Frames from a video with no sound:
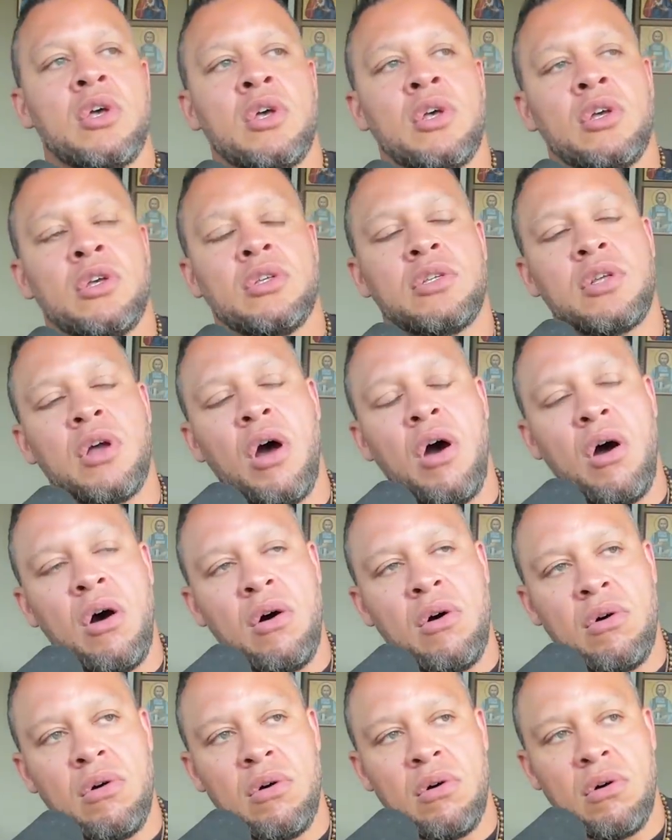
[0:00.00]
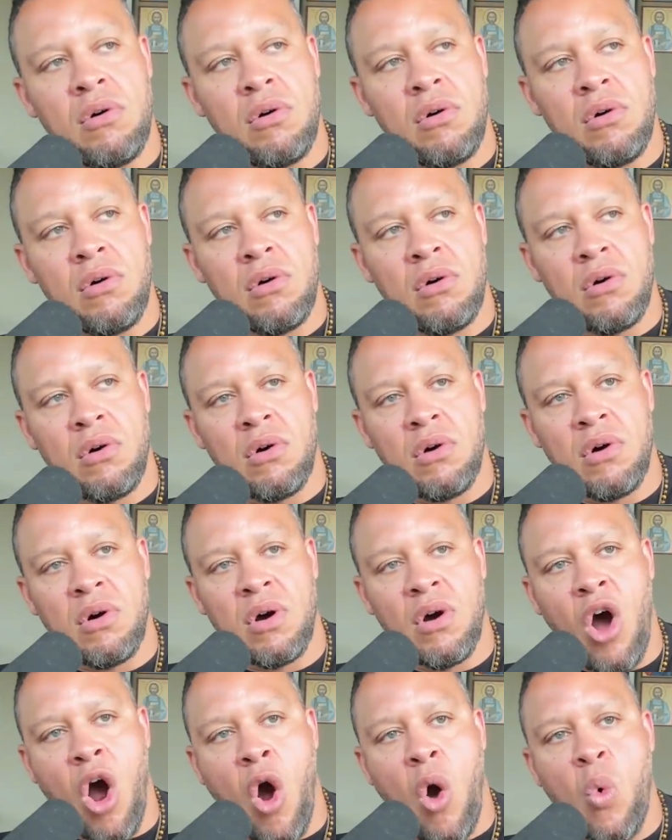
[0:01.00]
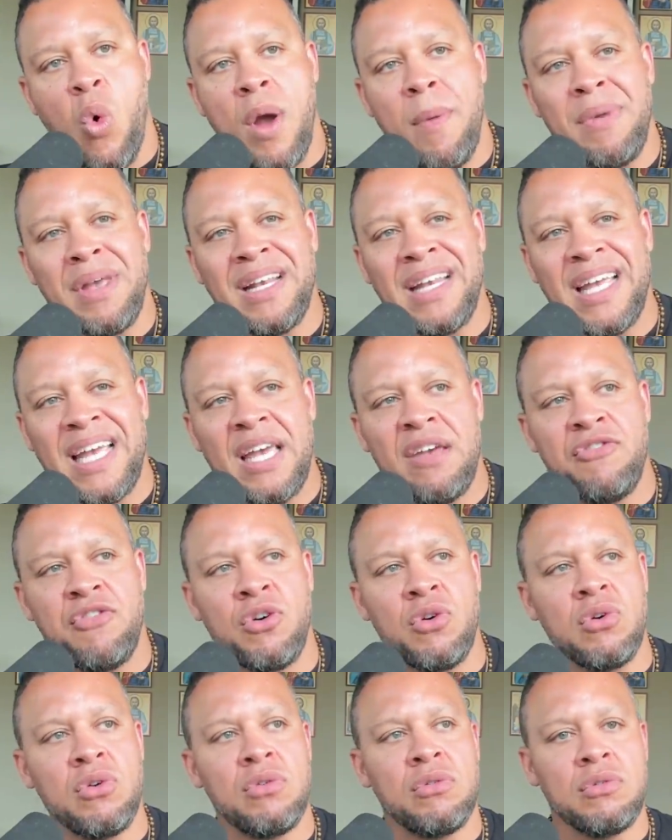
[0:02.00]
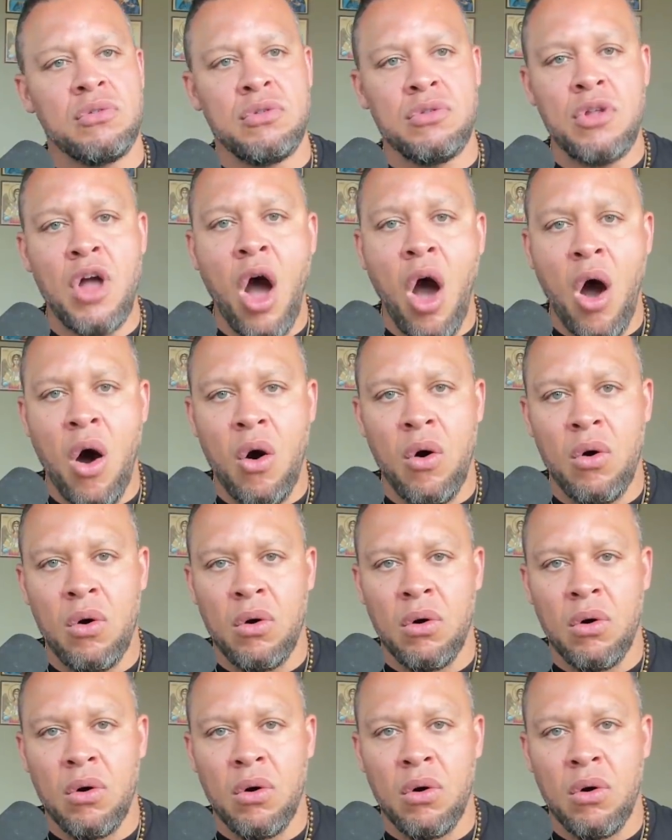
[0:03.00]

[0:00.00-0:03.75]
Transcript: So, are women evil? No.